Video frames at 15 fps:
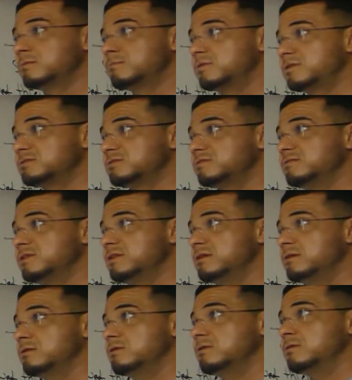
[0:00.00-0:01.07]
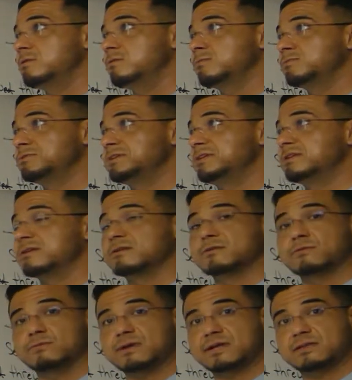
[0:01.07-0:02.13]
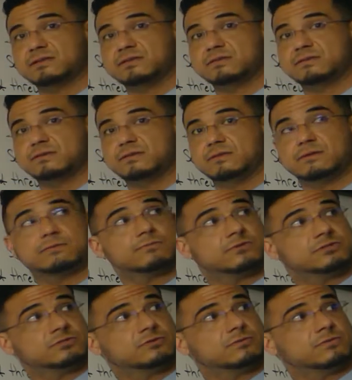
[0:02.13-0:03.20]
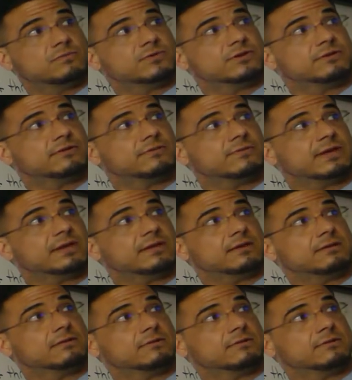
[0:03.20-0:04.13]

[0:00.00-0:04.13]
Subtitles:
pause the video, read and correct, and then resume when you're ready.